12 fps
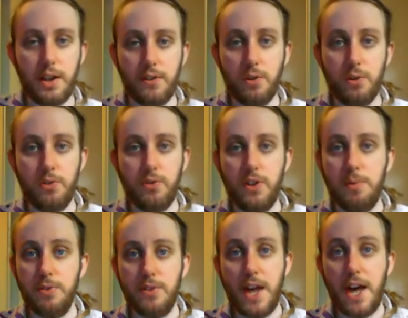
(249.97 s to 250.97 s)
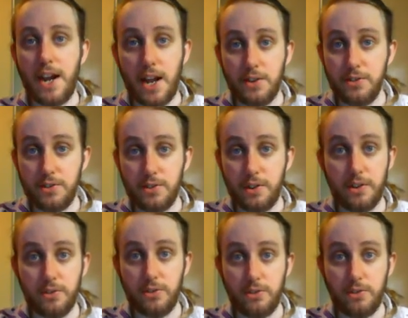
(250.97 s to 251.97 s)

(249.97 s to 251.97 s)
The only theme in that has is